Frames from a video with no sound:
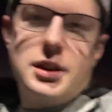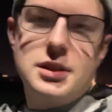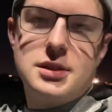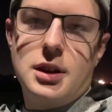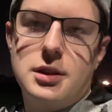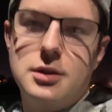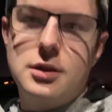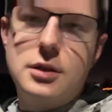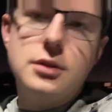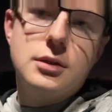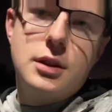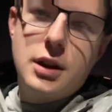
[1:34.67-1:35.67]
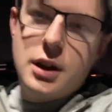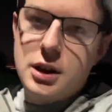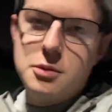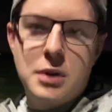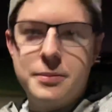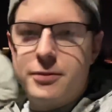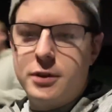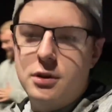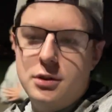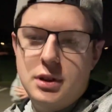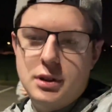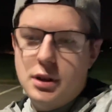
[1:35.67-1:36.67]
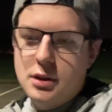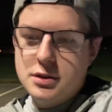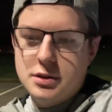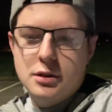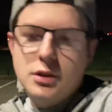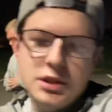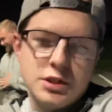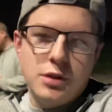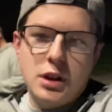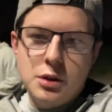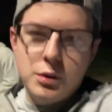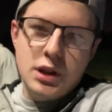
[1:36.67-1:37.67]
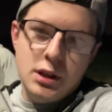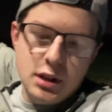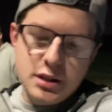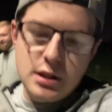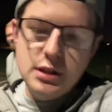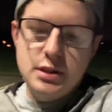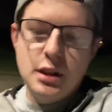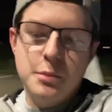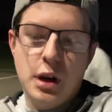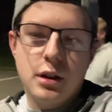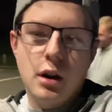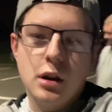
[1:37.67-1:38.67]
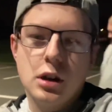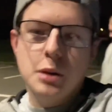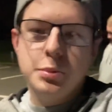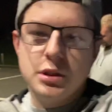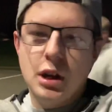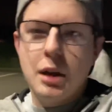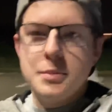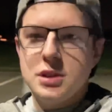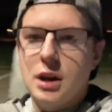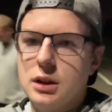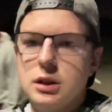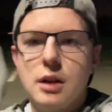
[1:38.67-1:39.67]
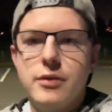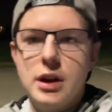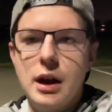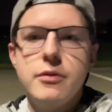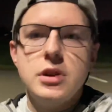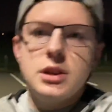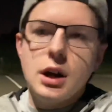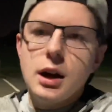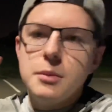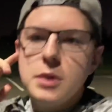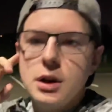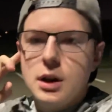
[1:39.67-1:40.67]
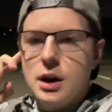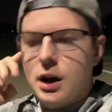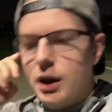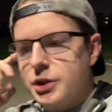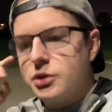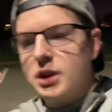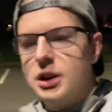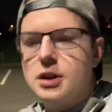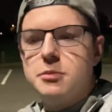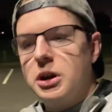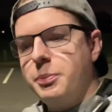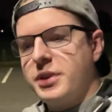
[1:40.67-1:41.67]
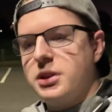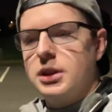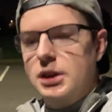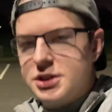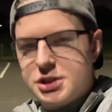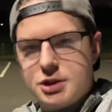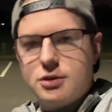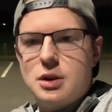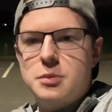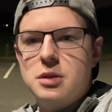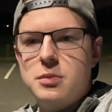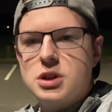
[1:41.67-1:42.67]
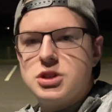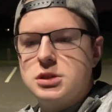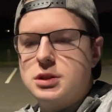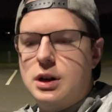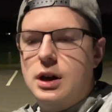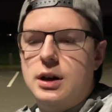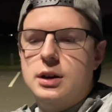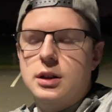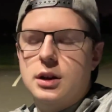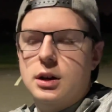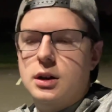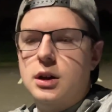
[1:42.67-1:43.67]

said, you know, hit him up for your details. You know, he's great at what he does. He's done my car a couple times. I love it every time. You can hit him up at the Instagram he mentioned. I'll